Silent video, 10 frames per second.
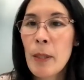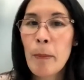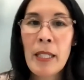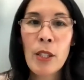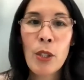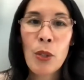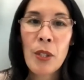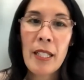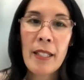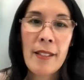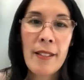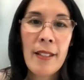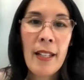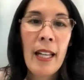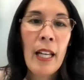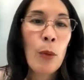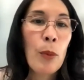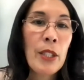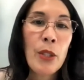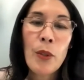in Massachusetts. We
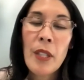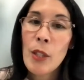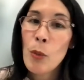do this